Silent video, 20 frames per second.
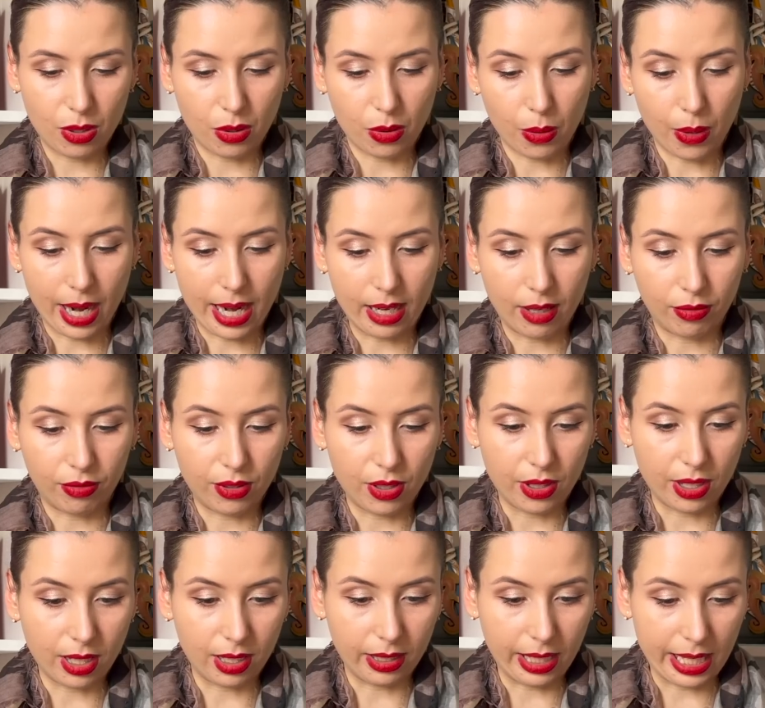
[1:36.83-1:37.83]
quite a few
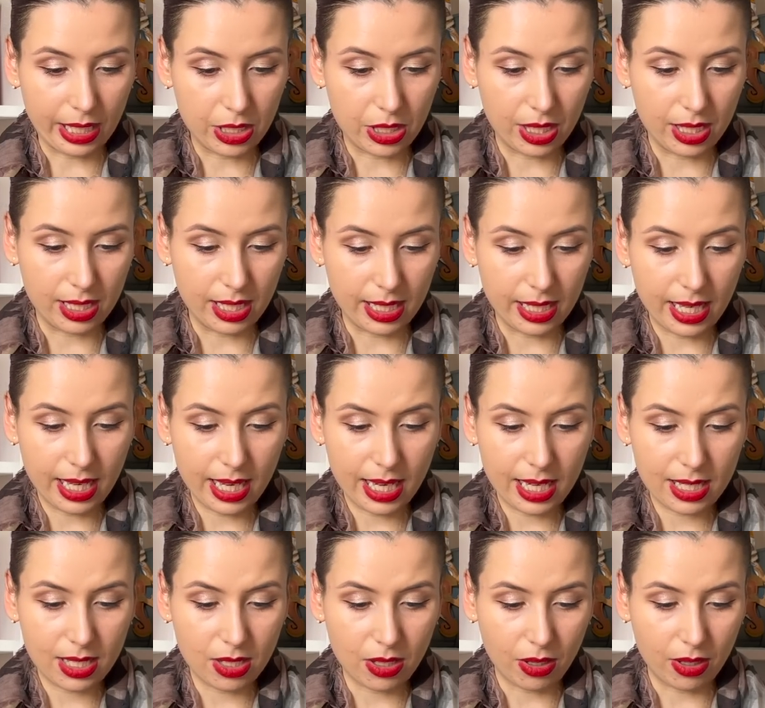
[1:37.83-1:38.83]
collections a
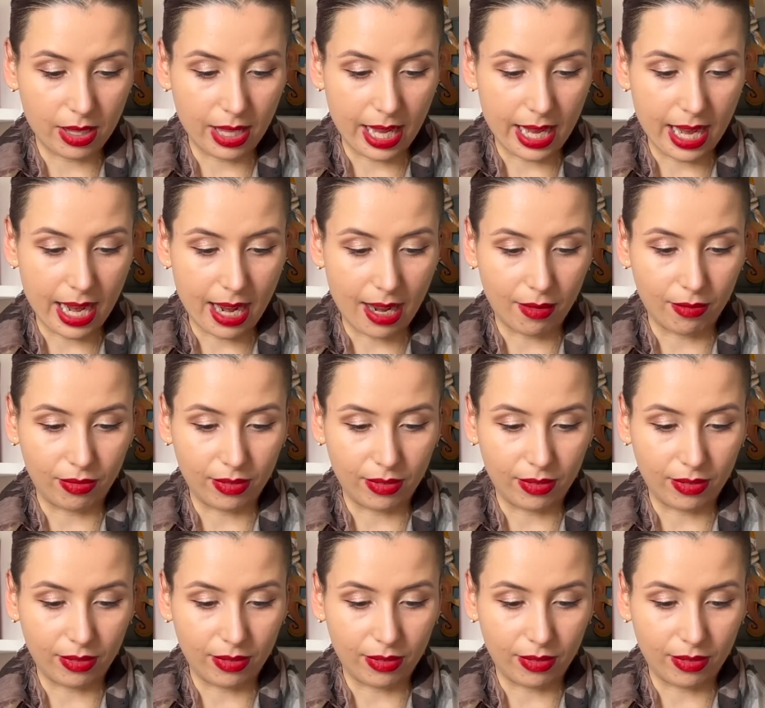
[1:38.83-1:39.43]
year. So they have